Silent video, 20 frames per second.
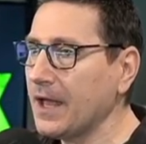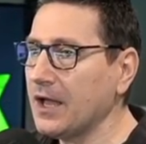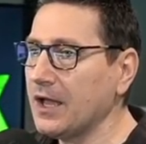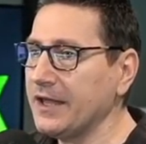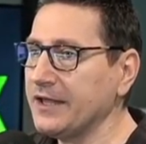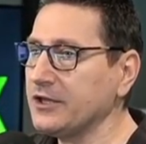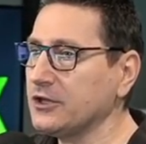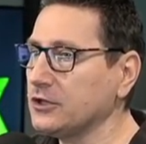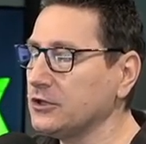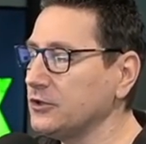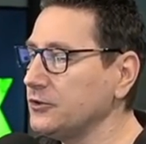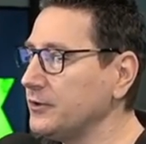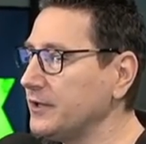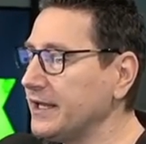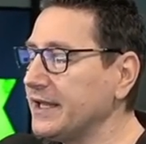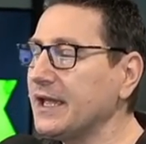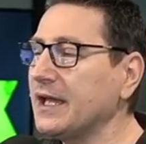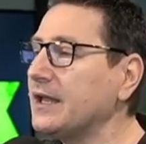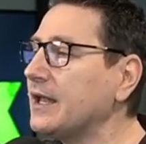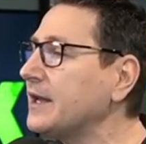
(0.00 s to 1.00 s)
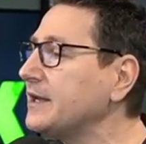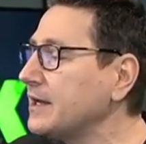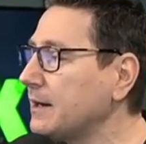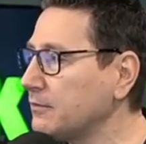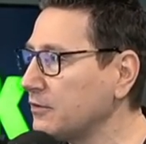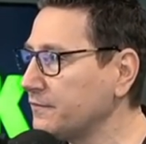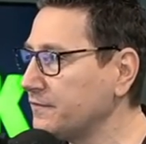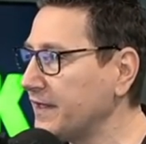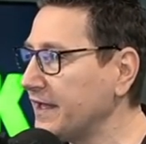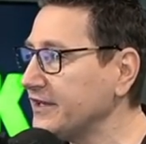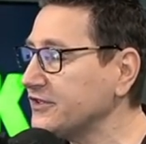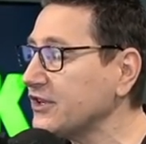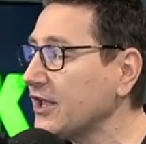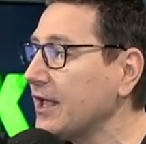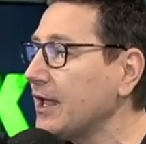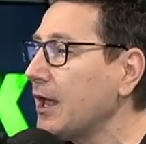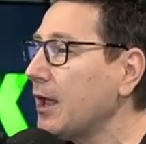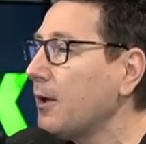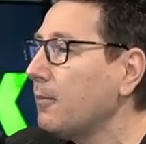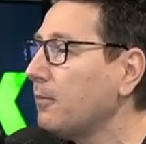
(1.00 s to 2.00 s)
including a number of things.
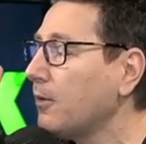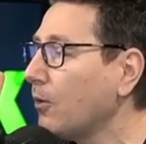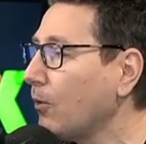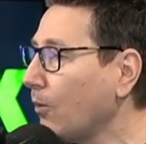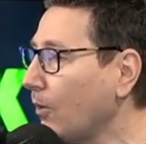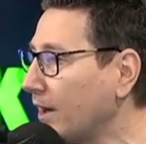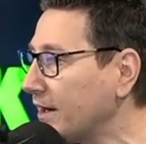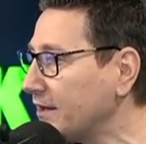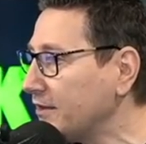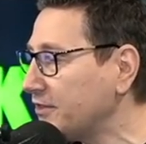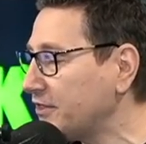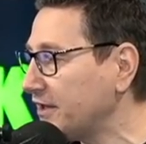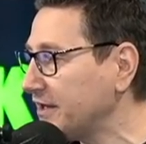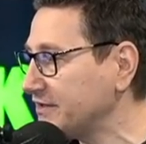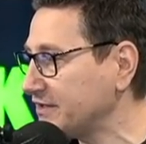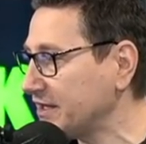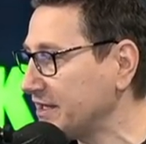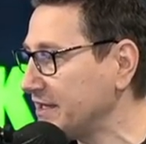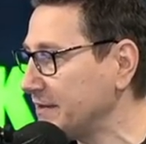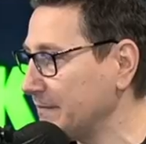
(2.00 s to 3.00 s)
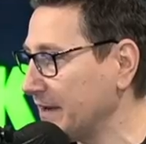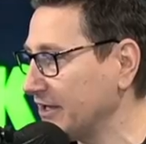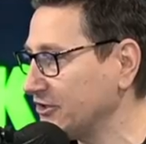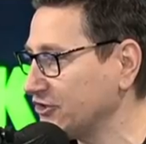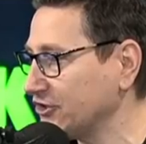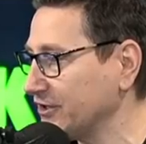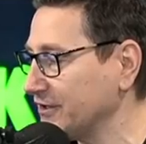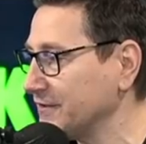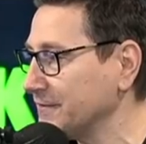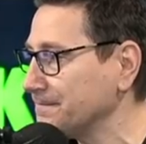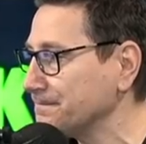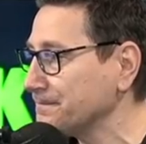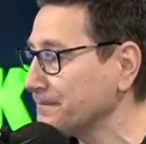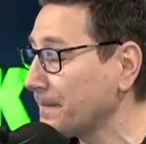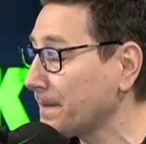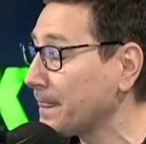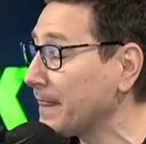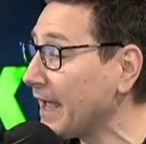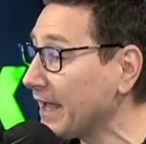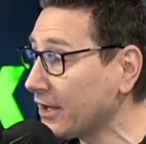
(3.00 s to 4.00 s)
But one of the things that he mentioned
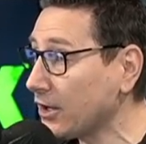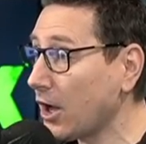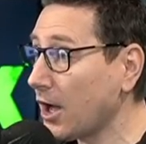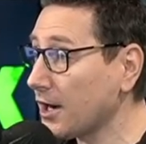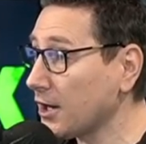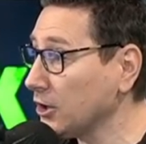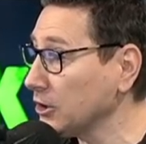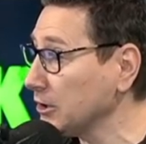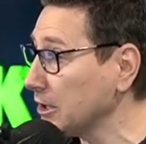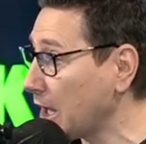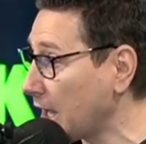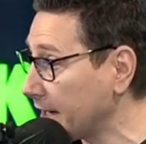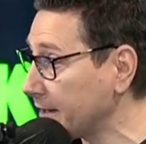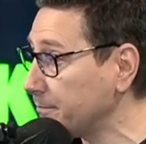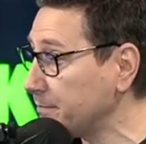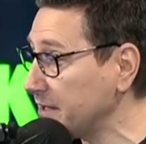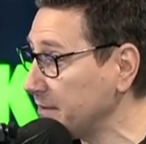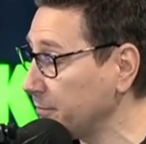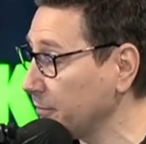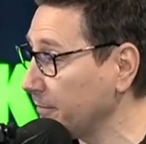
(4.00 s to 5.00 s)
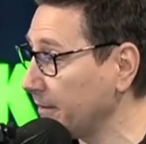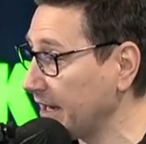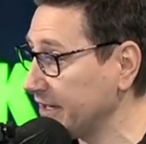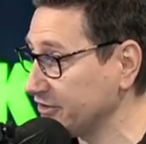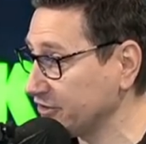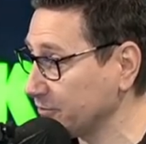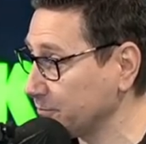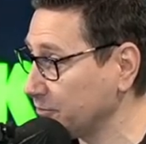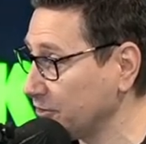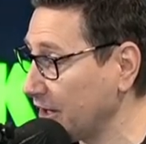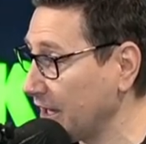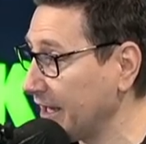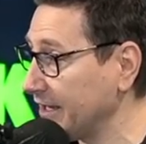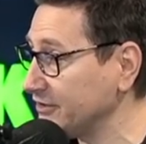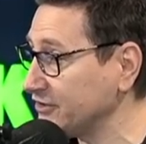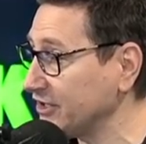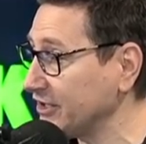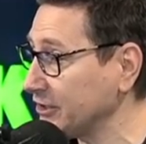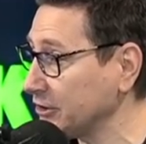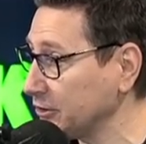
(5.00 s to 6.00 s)
that caught a lot of people by
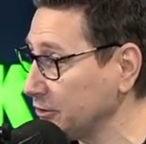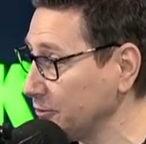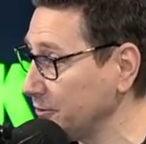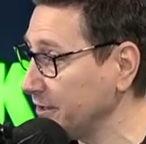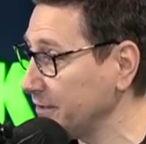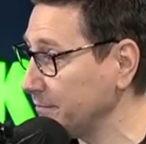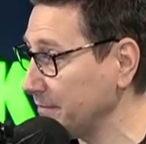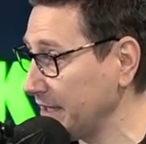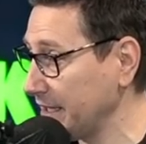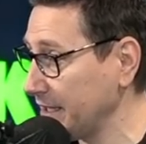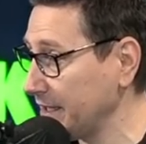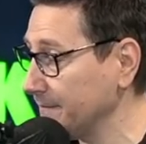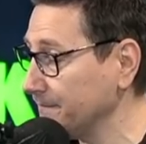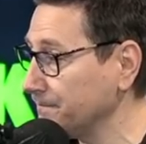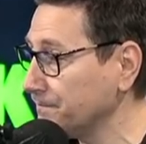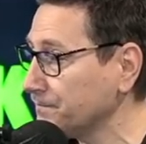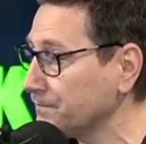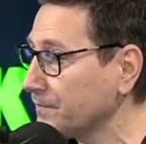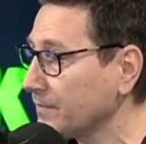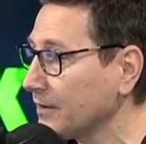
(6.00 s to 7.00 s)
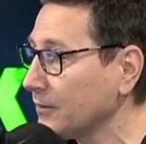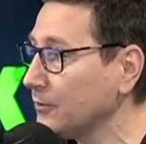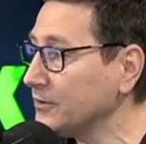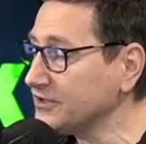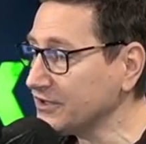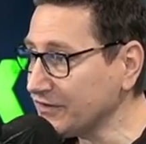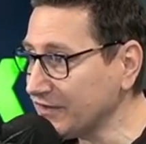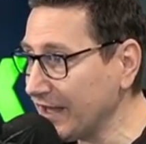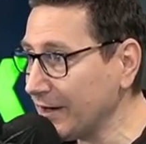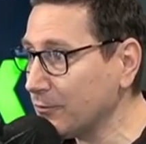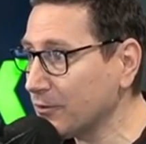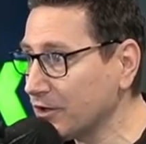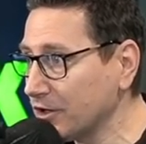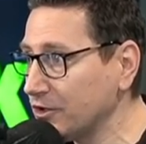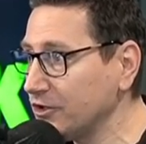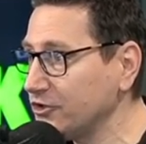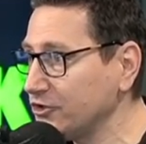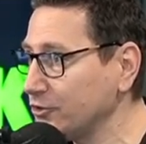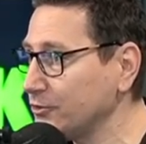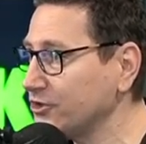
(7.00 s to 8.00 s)
surprise, including me, was that they were
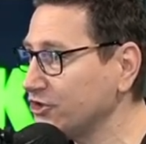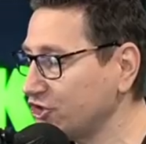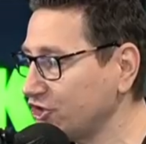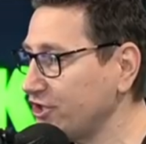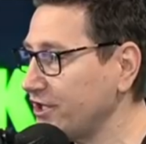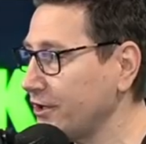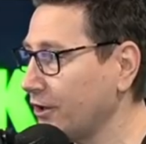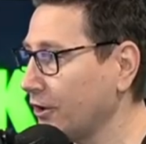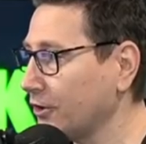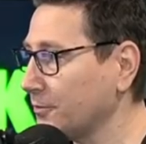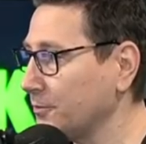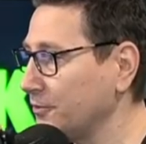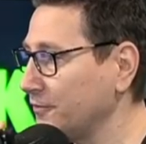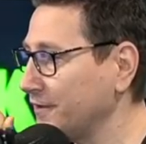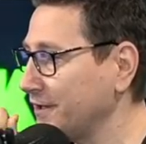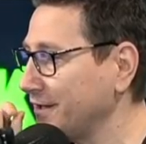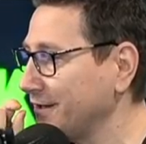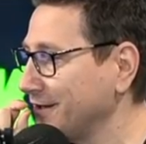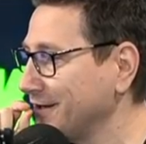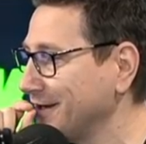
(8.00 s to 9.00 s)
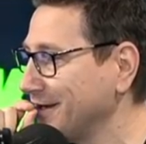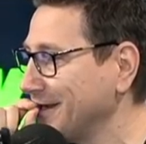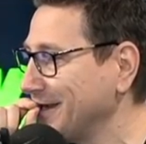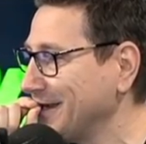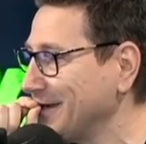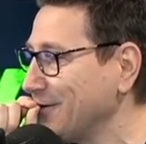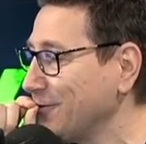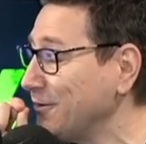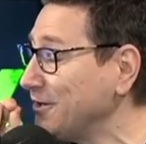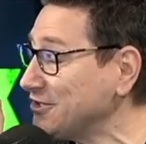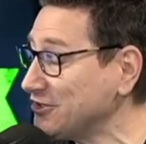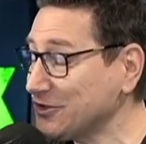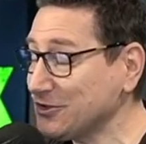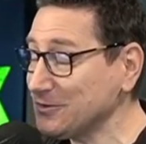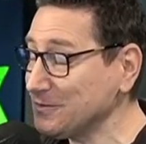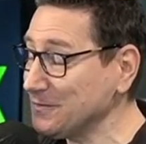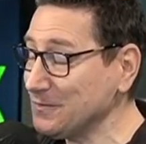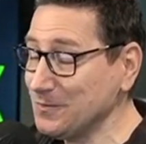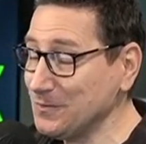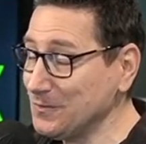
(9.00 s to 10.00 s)
going to do a She-Hulk movie,
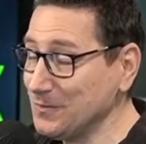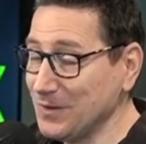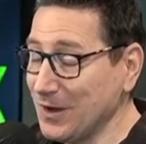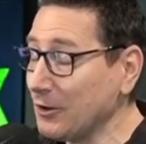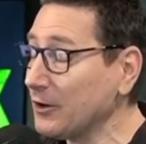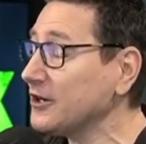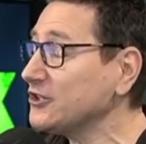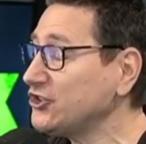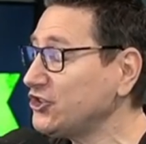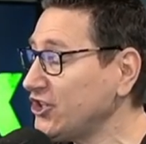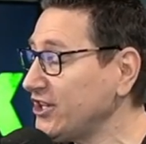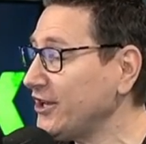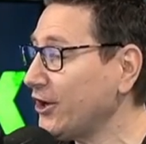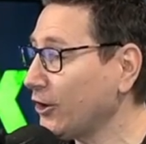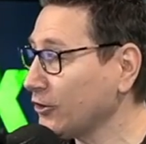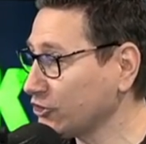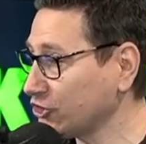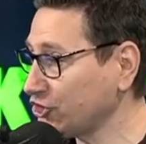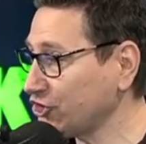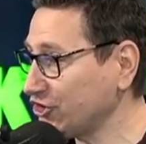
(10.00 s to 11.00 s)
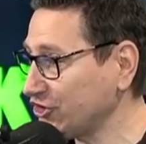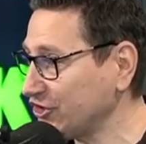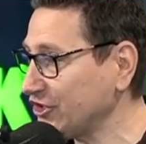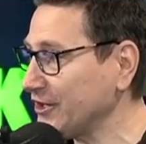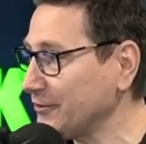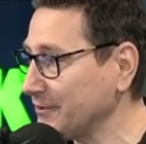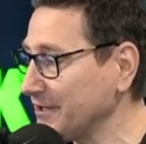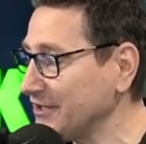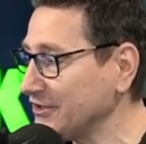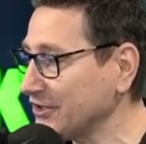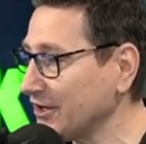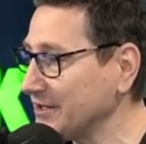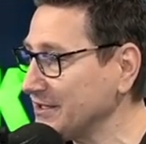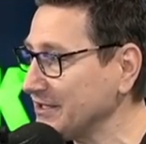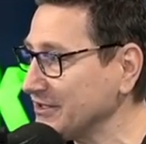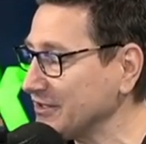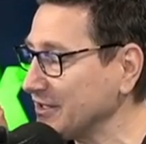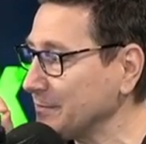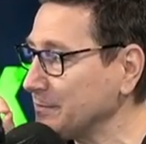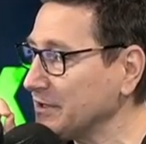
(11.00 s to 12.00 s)
which, or a She-Hulk series on
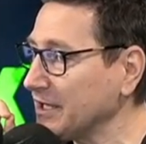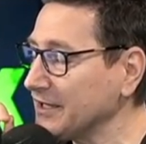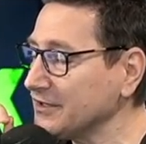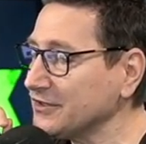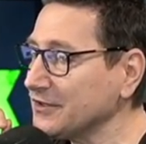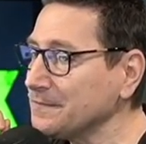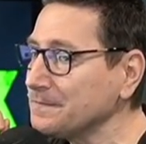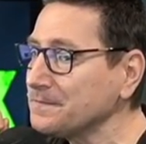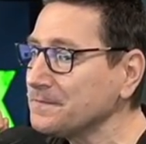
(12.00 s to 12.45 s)
Disney Plus,